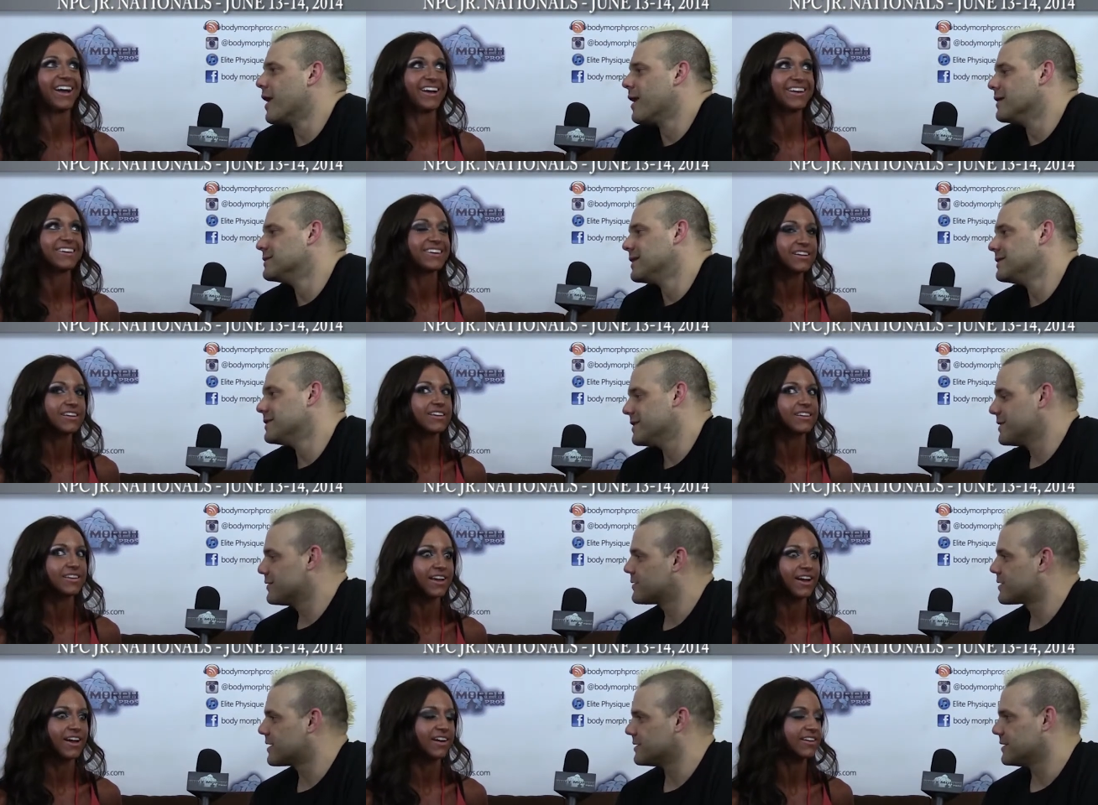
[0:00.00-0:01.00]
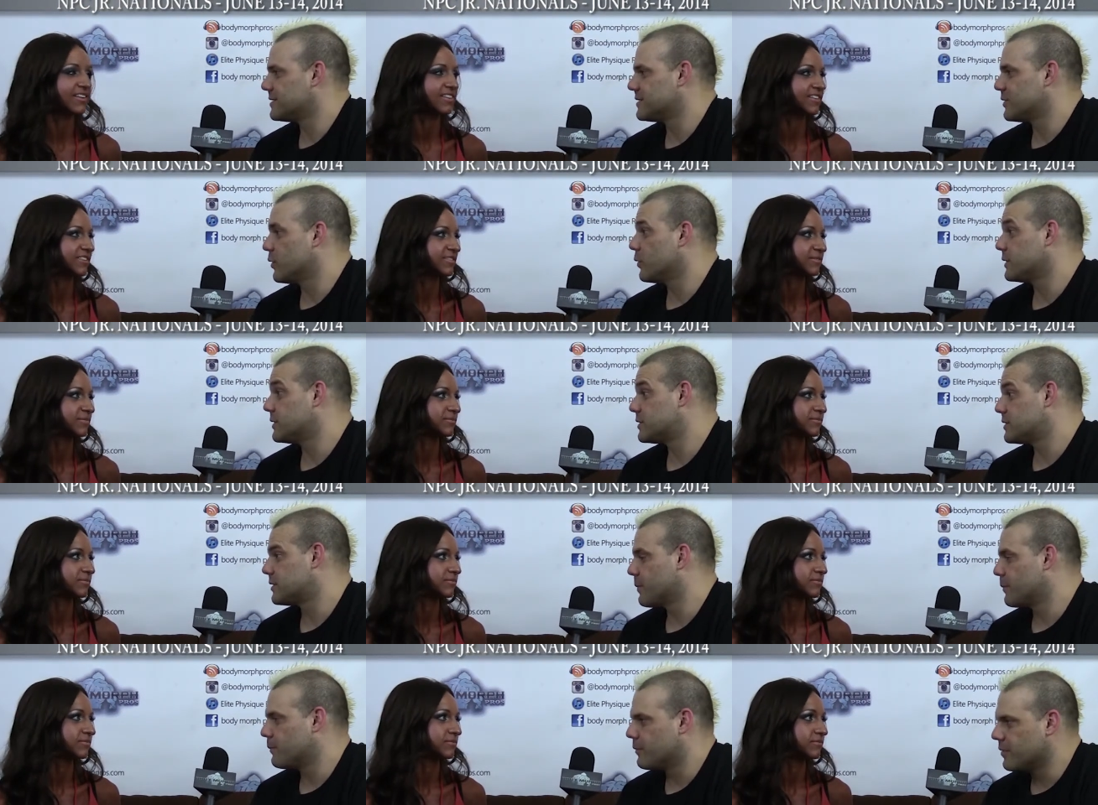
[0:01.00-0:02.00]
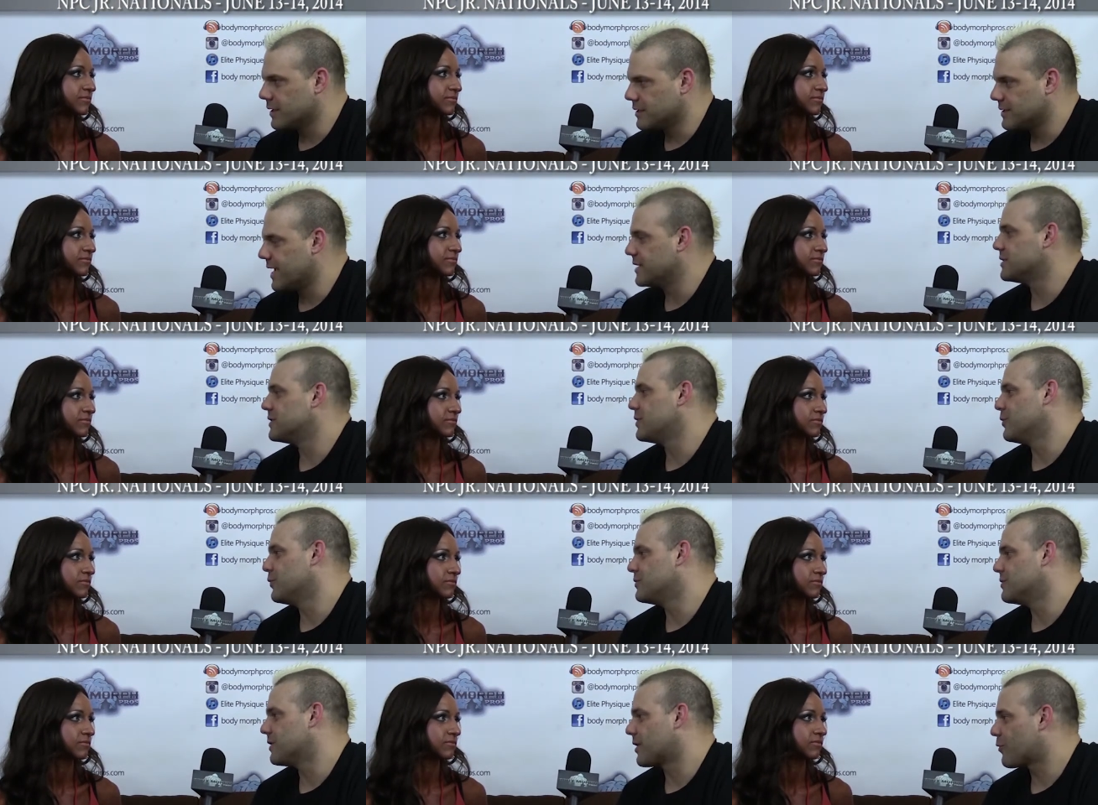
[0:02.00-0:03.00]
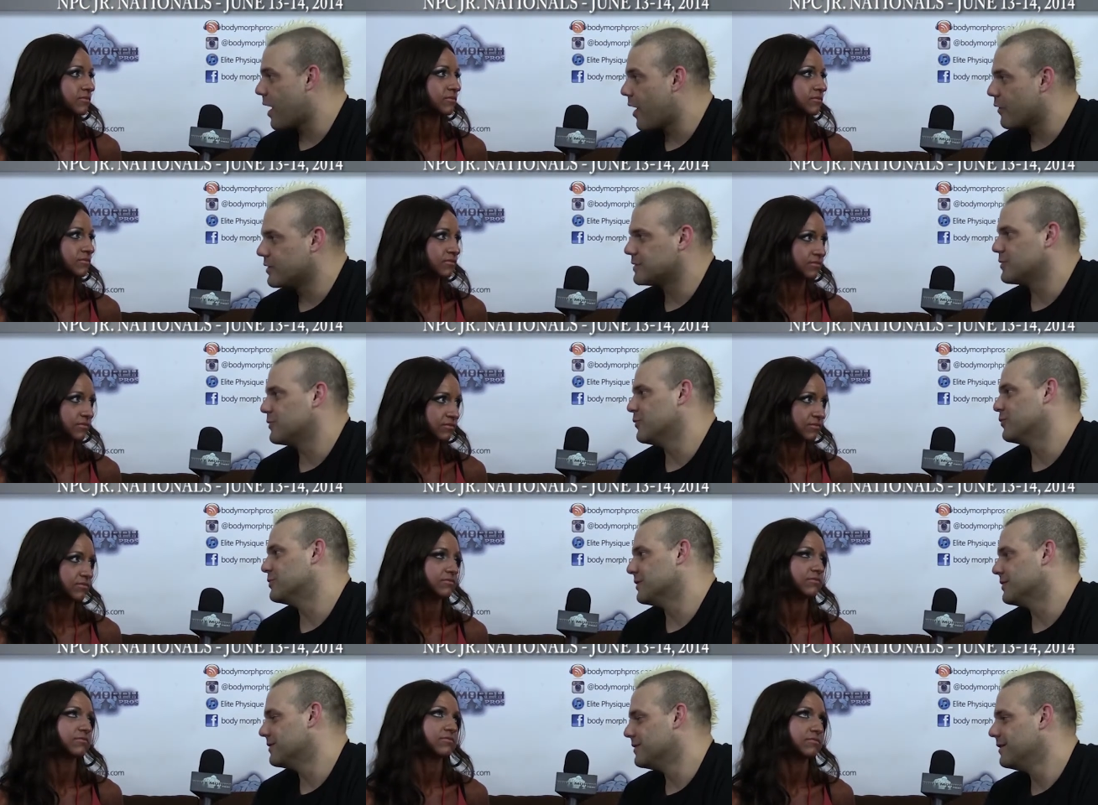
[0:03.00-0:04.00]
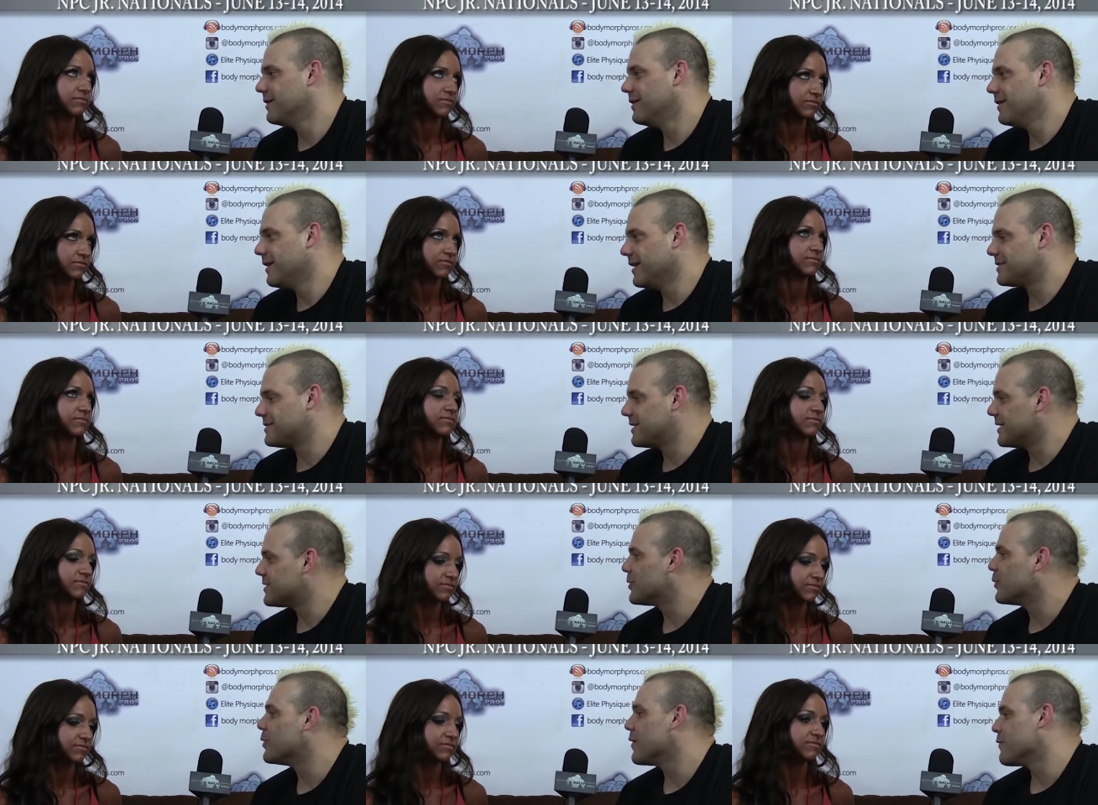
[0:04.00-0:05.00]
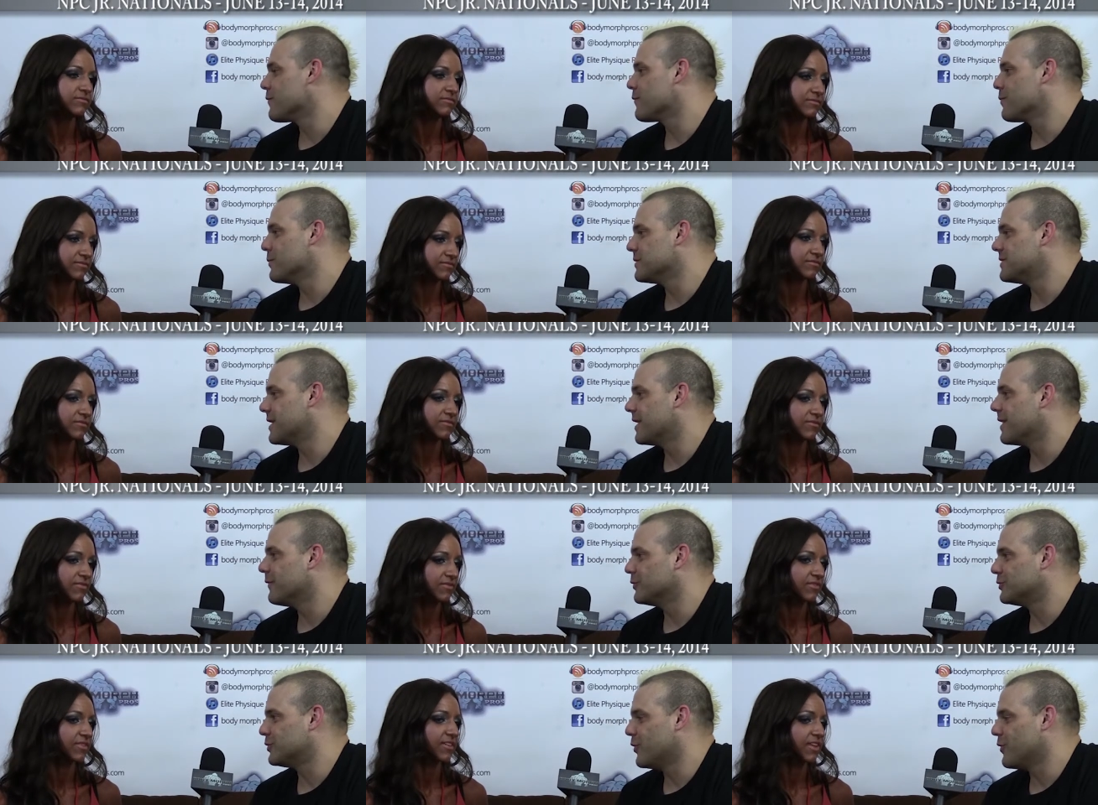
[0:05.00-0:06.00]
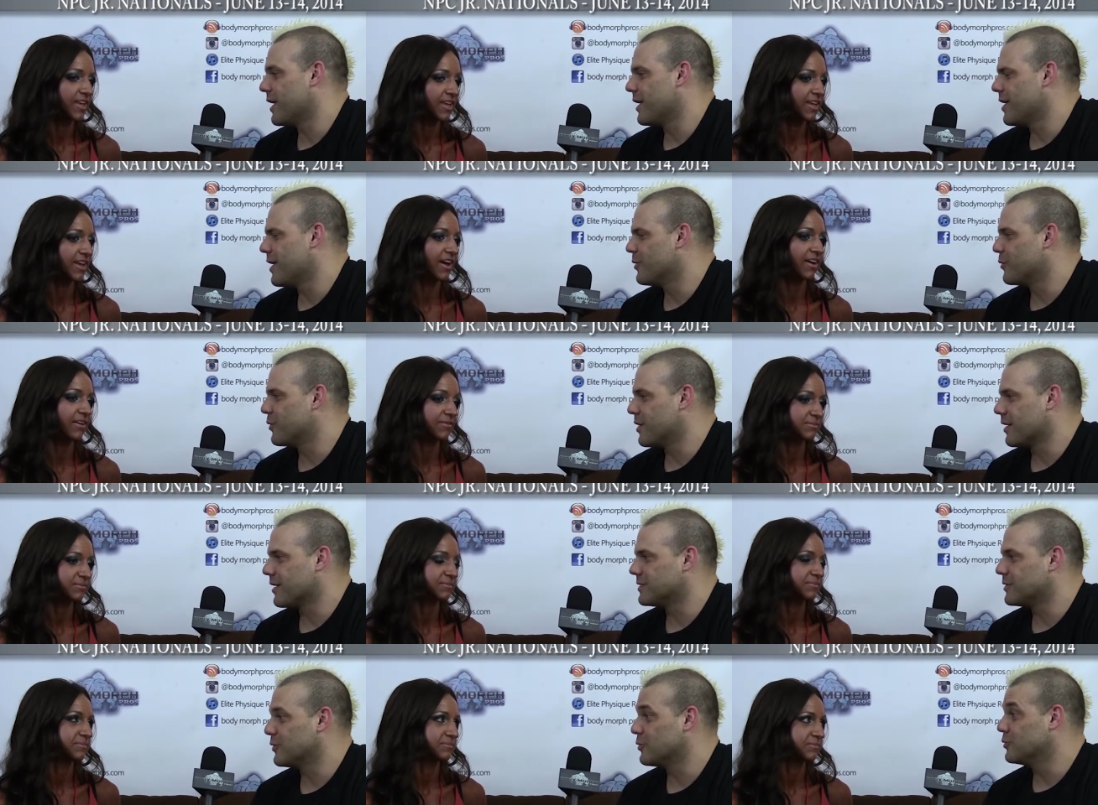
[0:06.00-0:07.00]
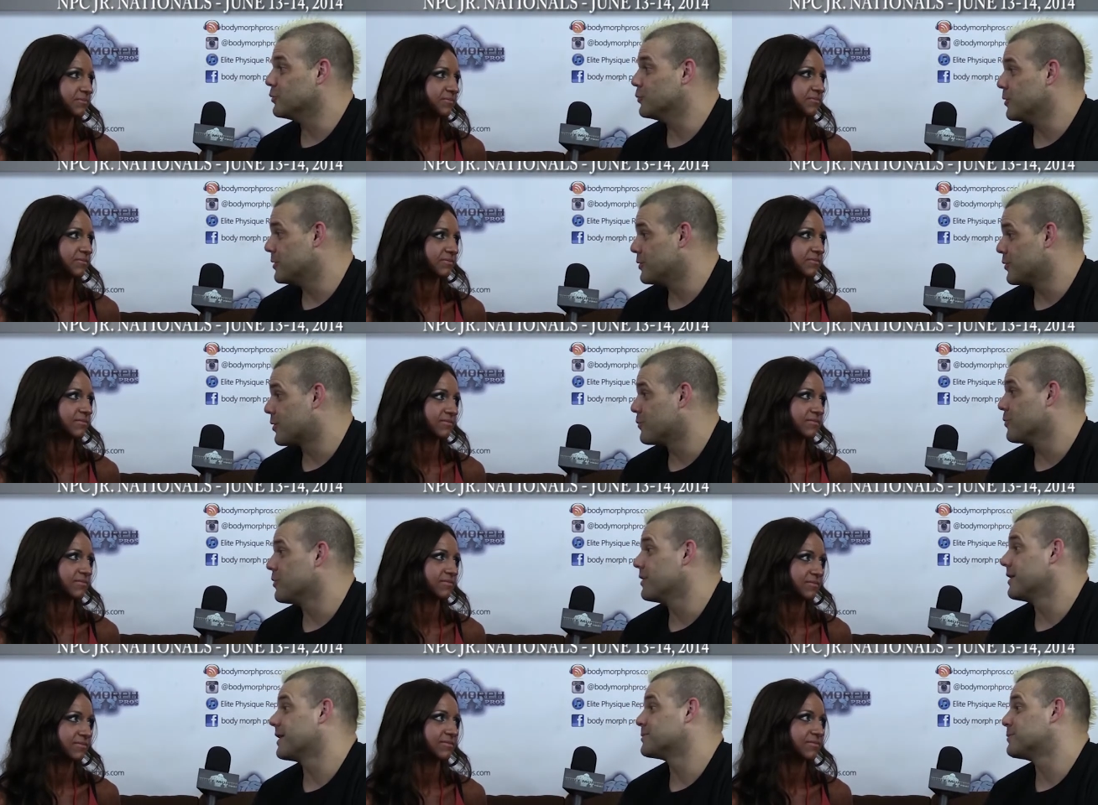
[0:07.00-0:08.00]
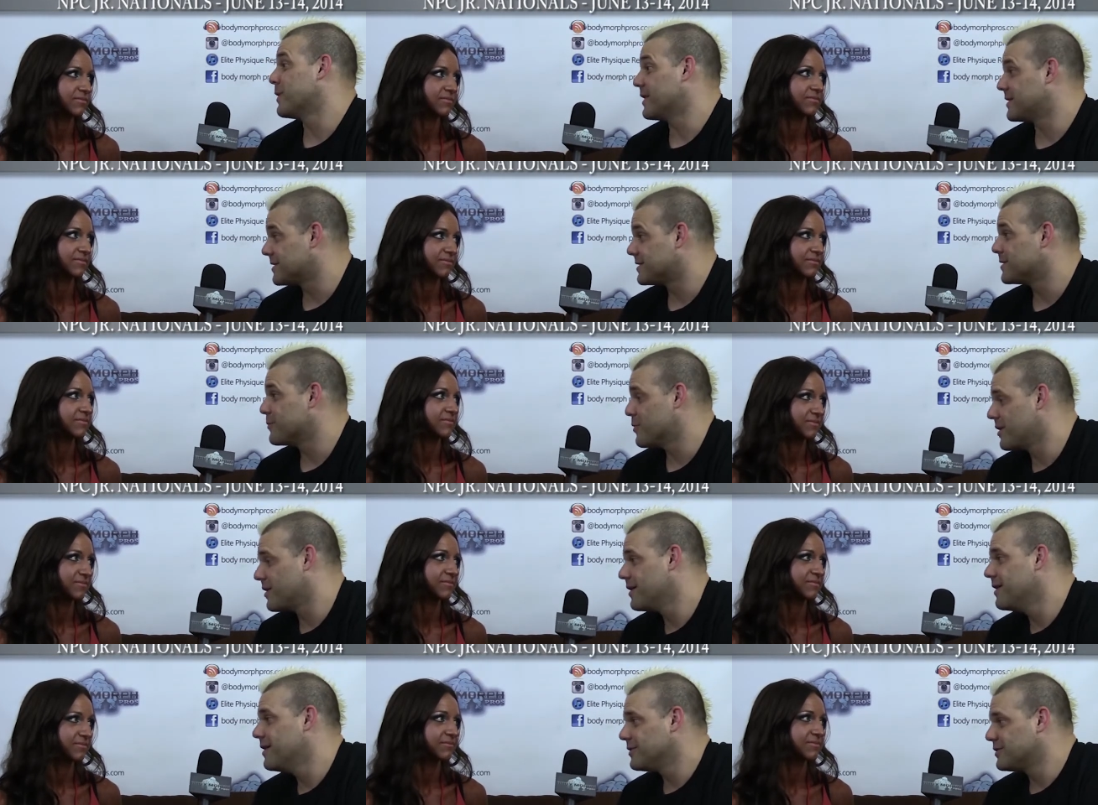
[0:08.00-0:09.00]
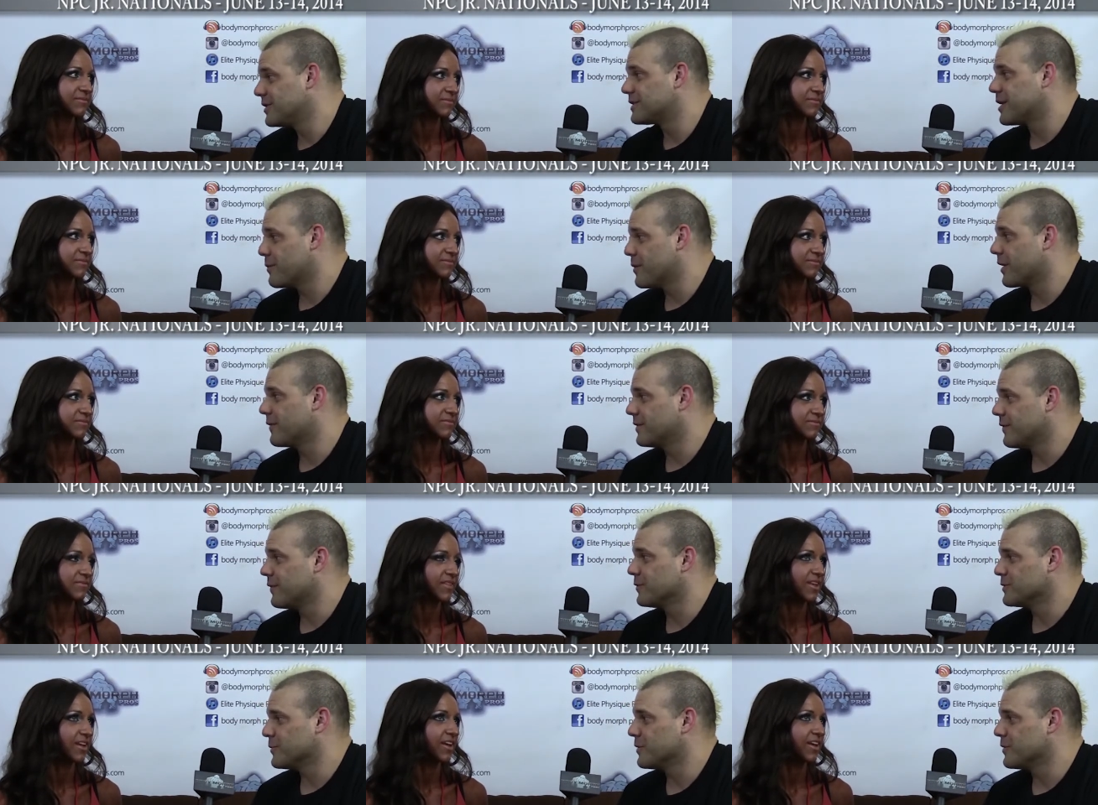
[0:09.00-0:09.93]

Speaker 1: going out on stage, and because yeah. it's so it's the the stage is huge, the crowd is huge, and it's it's so different from a state level show, and I, I don't think until you do one, you can really explain to someone just how big of a difference it